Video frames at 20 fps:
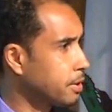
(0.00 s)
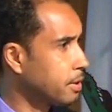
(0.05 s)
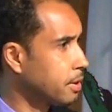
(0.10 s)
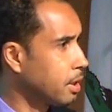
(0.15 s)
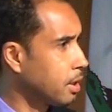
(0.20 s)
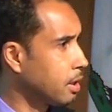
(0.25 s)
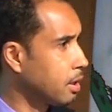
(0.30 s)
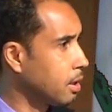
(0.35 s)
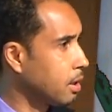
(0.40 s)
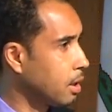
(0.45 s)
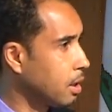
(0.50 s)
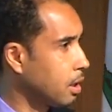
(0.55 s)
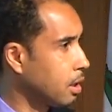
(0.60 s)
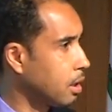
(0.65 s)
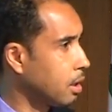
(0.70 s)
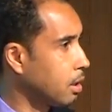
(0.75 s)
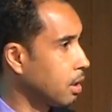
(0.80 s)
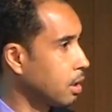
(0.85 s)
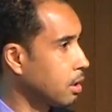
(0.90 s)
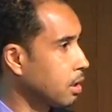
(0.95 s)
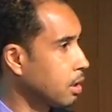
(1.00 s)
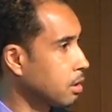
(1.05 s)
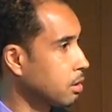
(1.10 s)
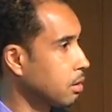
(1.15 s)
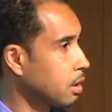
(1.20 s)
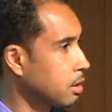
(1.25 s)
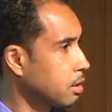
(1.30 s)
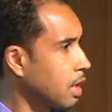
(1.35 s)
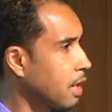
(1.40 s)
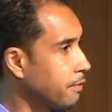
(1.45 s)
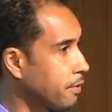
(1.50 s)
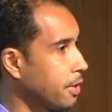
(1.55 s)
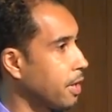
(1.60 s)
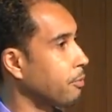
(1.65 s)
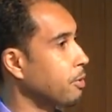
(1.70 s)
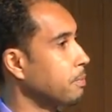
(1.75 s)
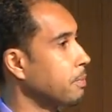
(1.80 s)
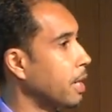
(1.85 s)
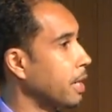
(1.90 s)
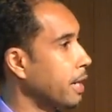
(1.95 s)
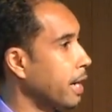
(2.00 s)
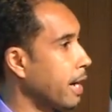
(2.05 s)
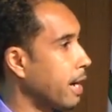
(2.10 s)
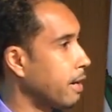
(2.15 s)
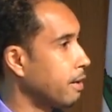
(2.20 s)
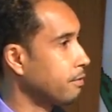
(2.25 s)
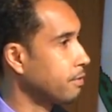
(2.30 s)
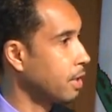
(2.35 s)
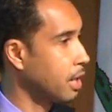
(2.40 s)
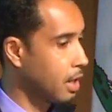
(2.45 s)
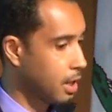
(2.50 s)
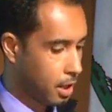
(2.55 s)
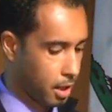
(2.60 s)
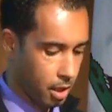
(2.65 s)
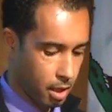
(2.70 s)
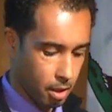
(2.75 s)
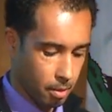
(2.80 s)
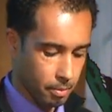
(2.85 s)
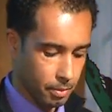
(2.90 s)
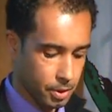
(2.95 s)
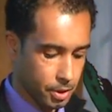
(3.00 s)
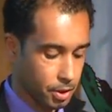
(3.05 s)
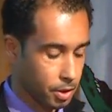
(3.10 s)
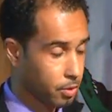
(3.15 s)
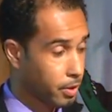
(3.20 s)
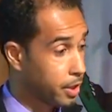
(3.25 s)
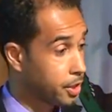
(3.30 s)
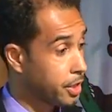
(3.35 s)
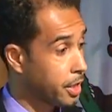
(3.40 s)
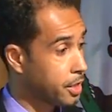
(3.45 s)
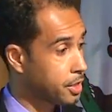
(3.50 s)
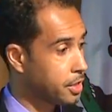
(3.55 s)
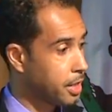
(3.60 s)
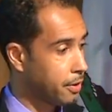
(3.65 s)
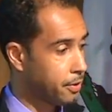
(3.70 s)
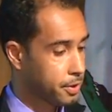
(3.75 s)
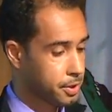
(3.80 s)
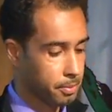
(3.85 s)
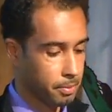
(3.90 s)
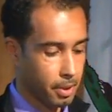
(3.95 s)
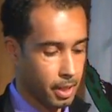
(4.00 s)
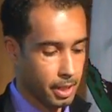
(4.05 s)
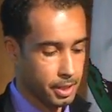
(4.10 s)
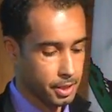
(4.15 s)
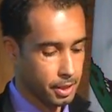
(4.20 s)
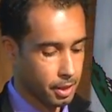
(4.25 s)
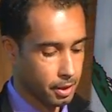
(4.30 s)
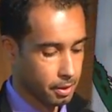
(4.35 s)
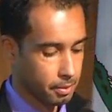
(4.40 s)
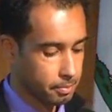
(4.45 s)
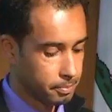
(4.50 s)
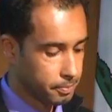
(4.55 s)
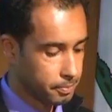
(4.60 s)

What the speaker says: a lever that we might have to create change down the supply chain.